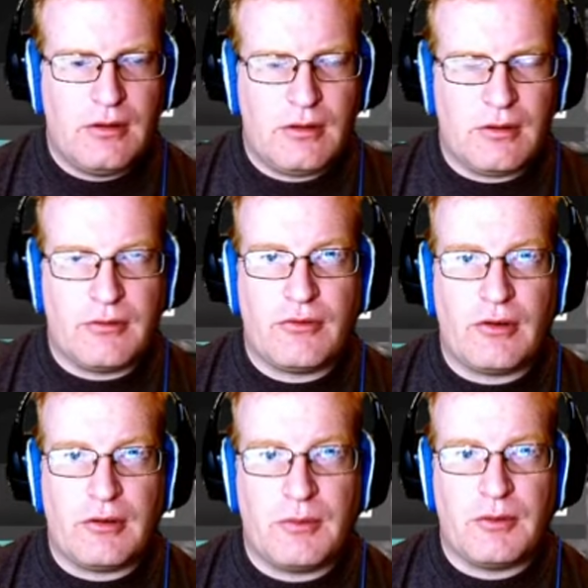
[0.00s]
Or,
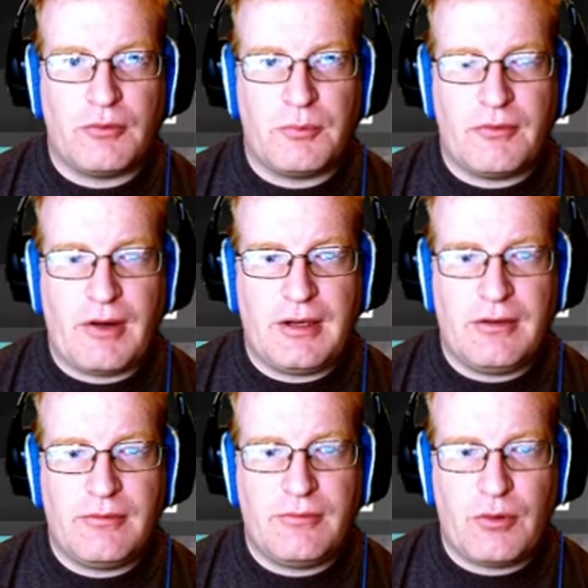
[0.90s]
sorry, we're providing
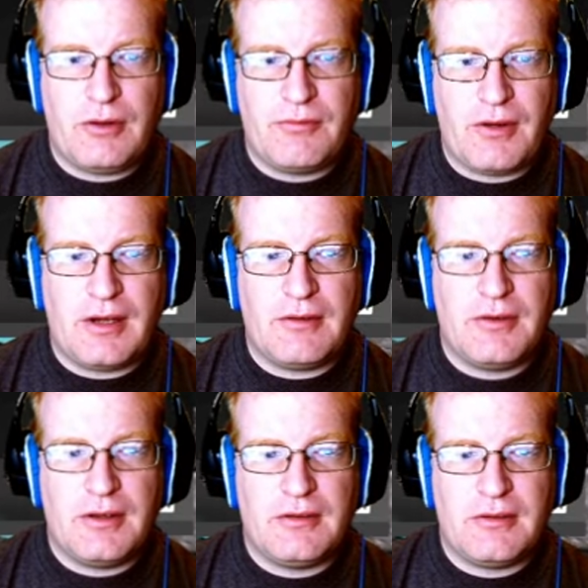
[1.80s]
forty-five
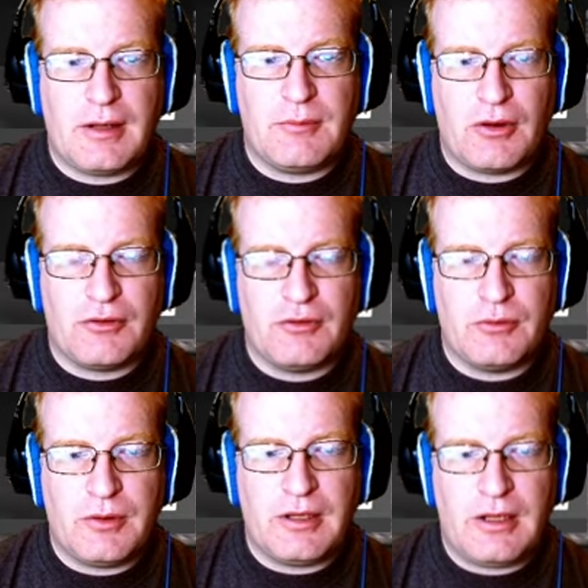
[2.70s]
times one hundred
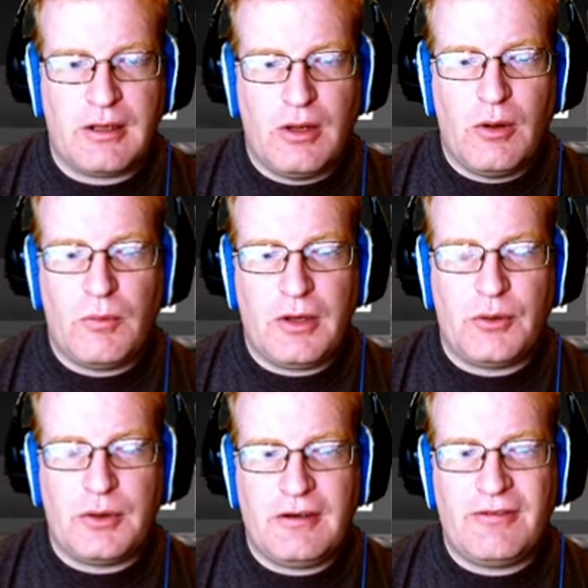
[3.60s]
twenty. We
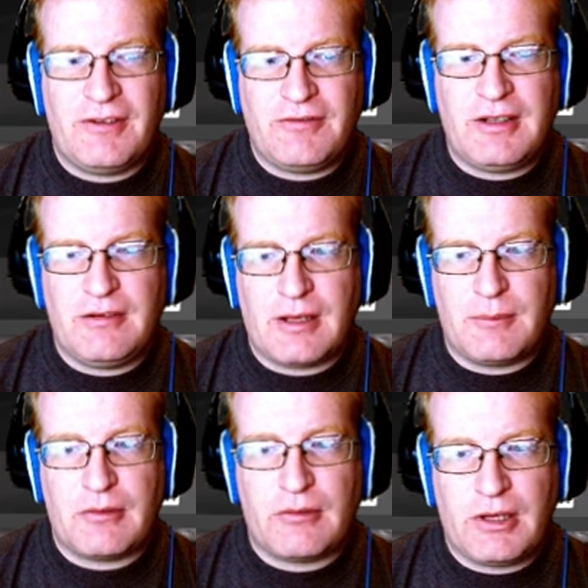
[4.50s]
only need fifteen
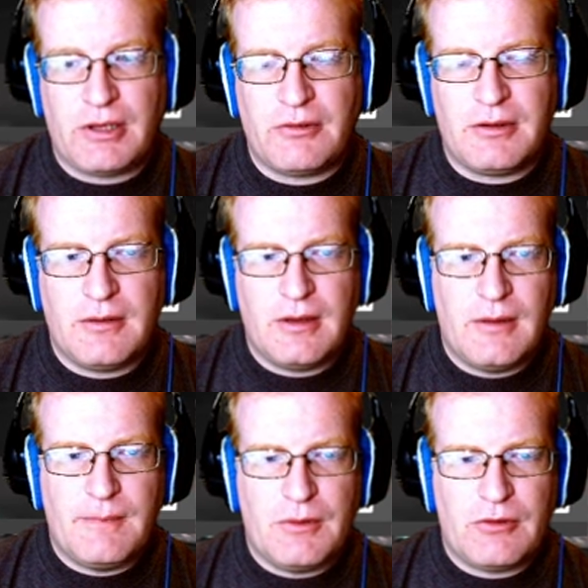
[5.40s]
times three hundred.
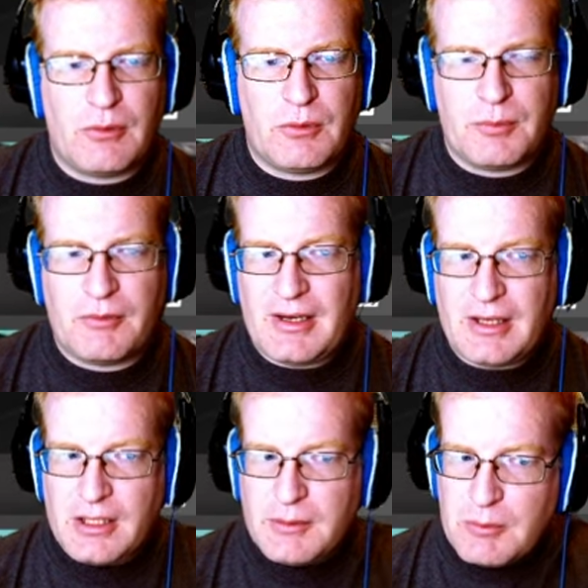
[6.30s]
So we're providing a
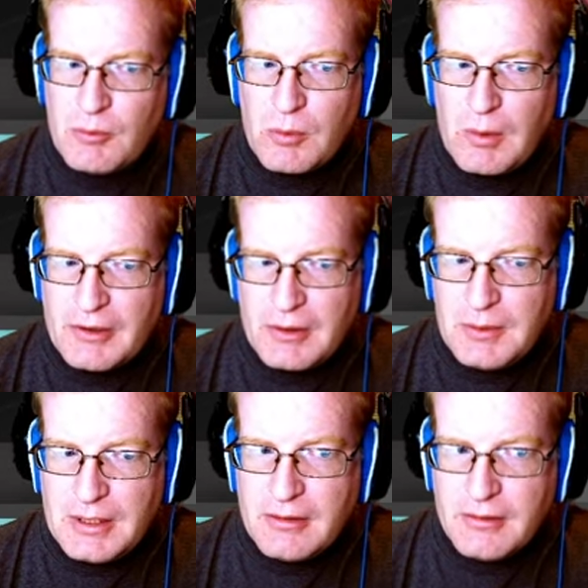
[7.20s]
little bit more water than we
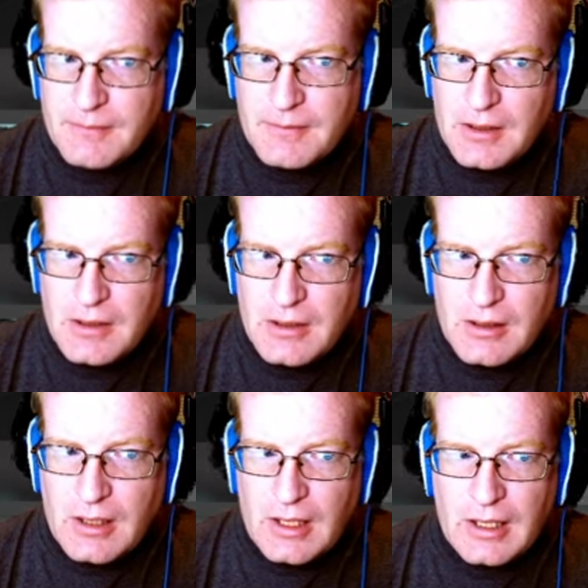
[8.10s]
need.
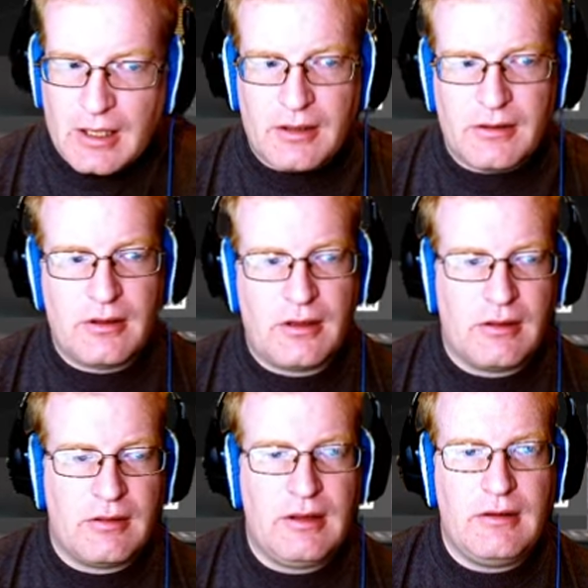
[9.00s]
And uh,
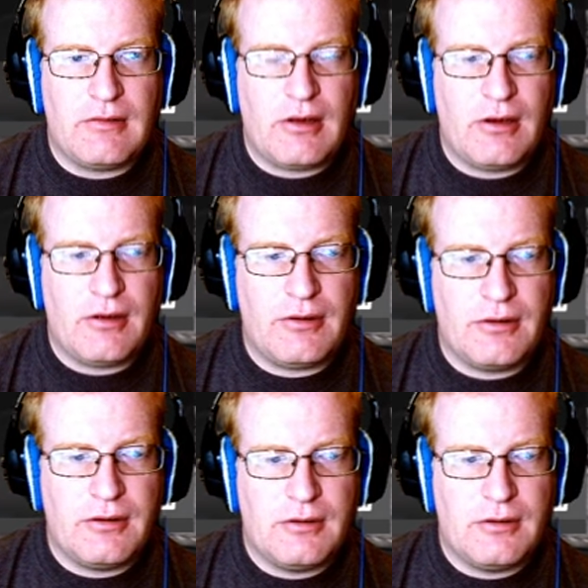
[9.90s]
these are